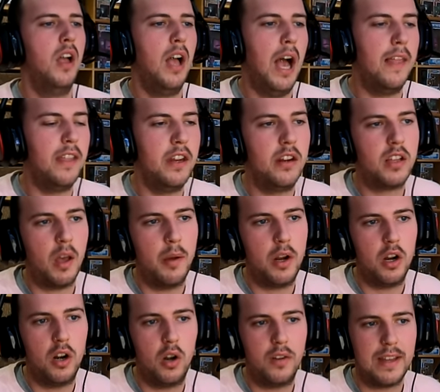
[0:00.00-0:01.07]
And then going
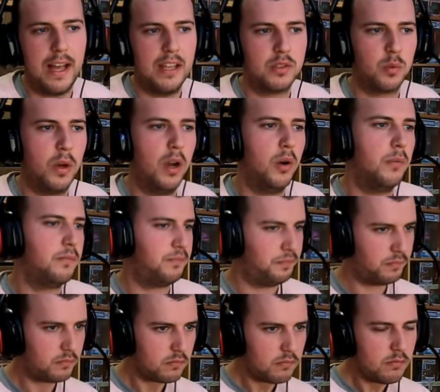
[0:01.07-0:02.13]
along that as well,
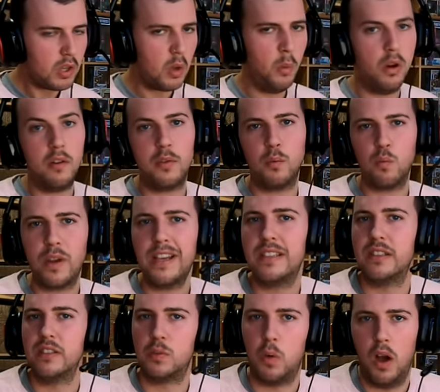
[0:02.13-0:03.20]
one of the
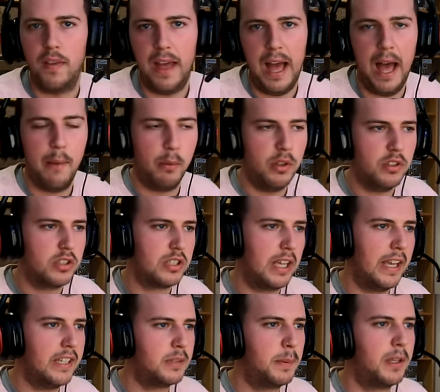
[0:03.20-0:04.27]
reasons why that happens
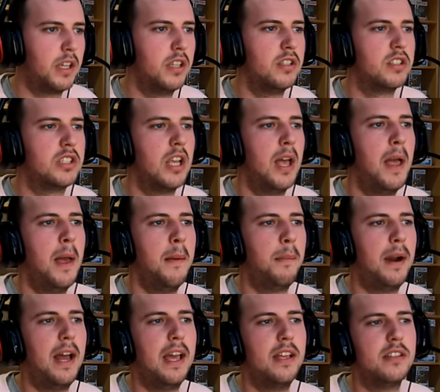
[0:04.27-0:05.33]
is because
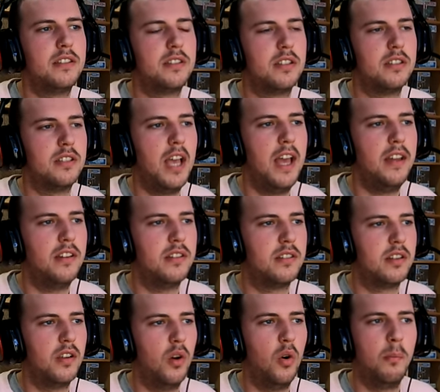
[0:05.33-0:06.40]
players
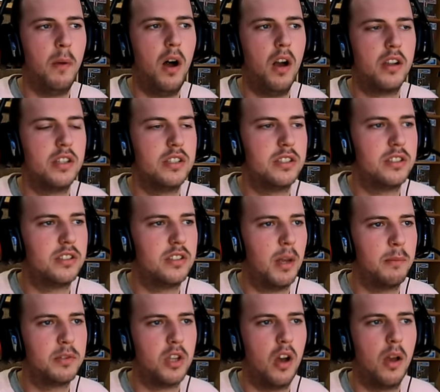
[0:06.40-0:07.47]
tend, or markers
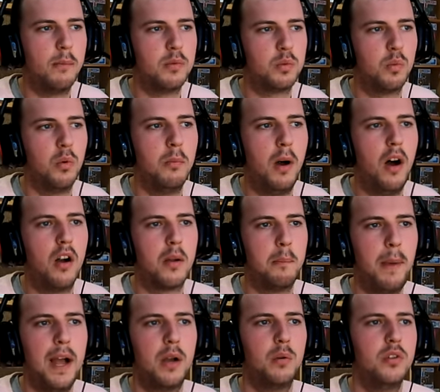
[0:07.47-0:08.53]
sometimes will mark
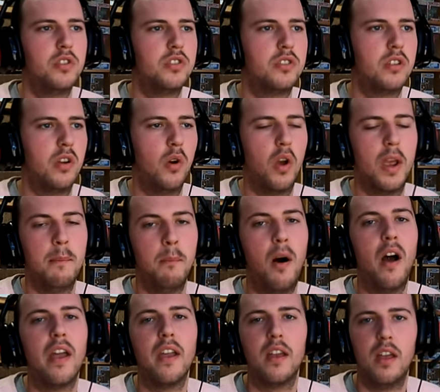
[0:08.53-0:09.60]
backwards, or in
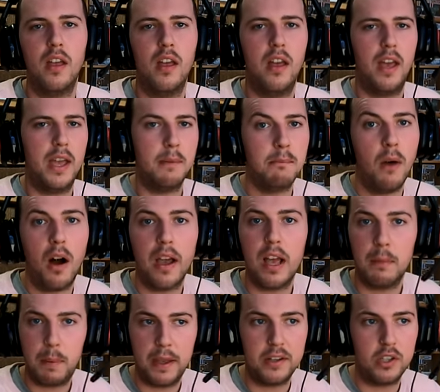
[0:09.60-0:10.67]
my in my
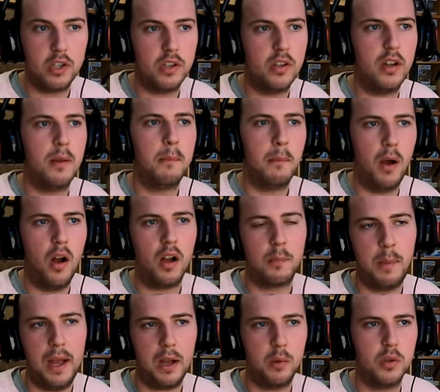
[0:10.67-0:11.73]
opinion, mark
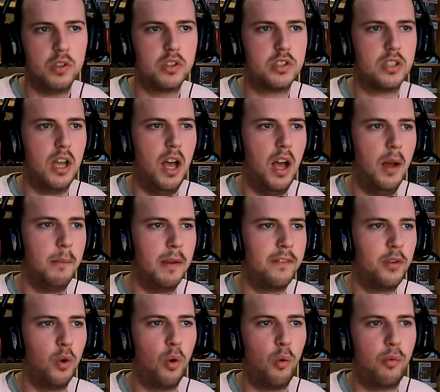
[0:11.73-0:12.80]
backwards. Um, if
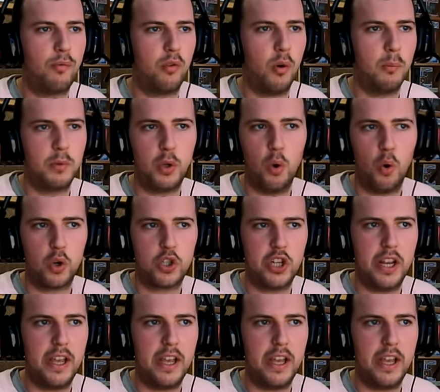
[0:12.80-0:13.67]
you're from Yorkshire,